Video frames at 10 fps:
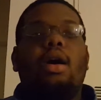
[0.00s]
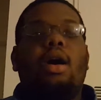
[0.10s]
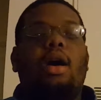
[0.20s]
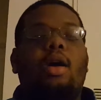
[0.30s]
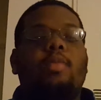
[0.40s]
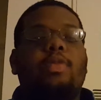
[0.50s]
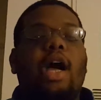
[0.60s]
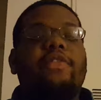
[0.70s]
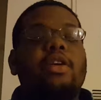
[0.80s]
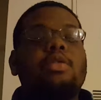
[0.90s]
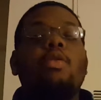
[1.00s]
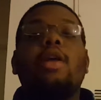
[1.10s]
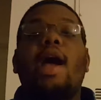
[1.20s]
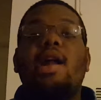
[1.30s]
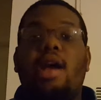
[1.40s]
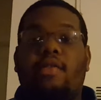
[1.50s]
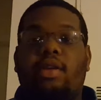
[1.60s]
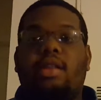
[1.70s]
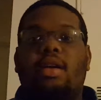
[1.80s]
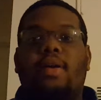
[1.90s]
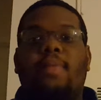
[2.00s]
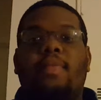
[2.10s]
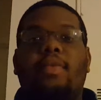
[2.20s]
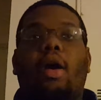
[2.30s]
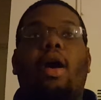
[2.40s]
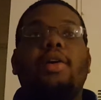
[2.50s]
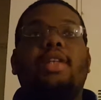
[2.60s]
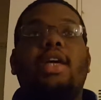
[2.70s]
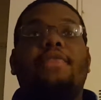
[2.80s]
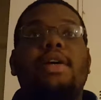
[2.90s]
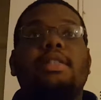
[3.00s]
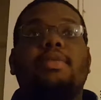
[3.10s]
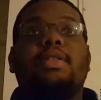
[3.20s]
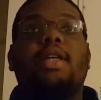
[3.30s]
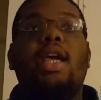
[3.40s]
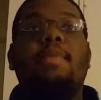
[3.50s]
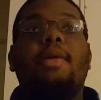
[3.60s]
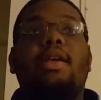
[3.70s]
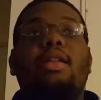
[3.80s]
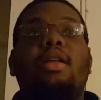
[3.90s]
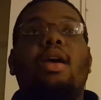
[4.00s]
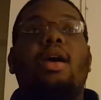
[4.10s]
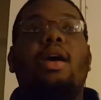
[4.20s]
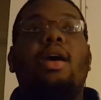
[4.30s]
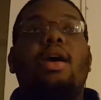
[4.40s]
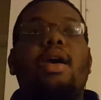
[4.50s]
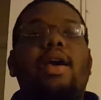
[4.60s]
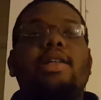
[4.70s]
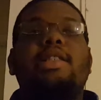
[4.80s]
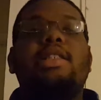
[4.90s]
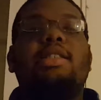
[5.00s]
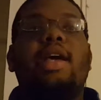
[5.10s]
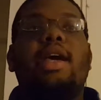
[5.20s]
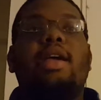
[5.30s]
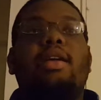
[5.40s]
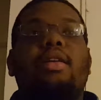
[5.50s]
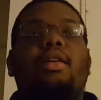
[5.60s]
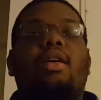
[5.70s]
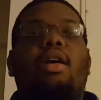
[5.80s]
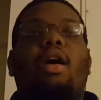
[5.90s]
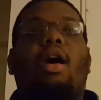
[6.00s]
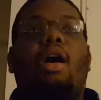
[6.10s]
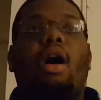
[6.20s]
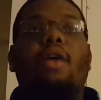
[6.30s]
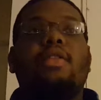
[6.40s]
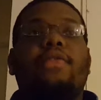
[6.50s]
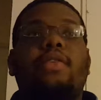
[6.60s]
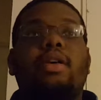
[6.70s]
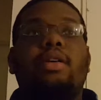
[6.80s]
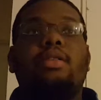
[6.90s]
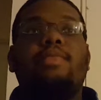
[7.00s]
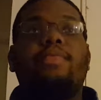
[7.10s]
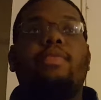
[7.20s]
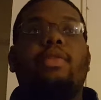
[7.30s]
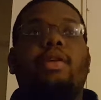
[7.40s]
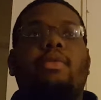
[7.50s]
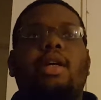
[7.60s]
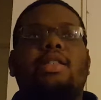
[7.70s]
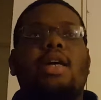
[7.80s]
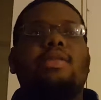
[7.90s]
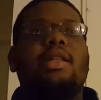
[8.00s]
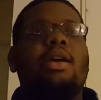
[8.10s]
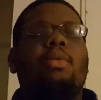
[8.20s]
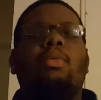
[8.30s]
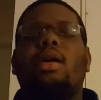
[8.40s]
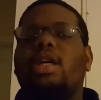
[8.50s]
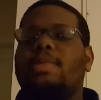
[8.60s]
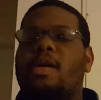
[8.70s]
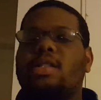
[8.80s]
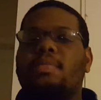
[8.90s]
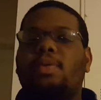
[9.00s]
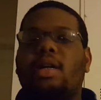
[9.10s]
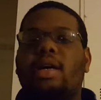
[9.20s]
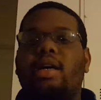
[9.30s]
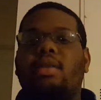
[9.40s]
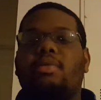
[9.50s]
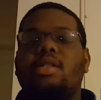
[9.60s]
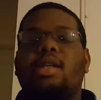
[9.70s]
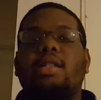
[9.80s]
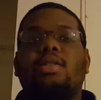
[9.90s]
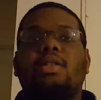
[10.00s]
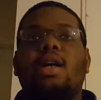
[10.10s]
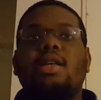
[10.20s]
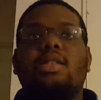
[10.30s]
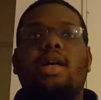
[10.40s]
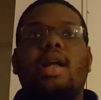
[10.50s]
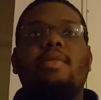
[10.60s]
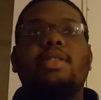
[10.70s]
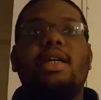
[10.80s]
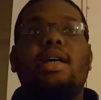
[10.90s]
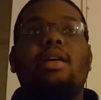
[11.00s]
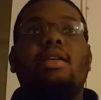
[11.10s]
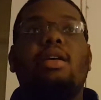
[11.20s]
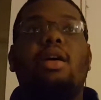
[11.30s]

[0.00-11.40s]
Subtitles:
That first quarter had everything. Our defense was keeping NC State off the field, with the exception, I think, of one explosive play, which led to their touchdown. That was it.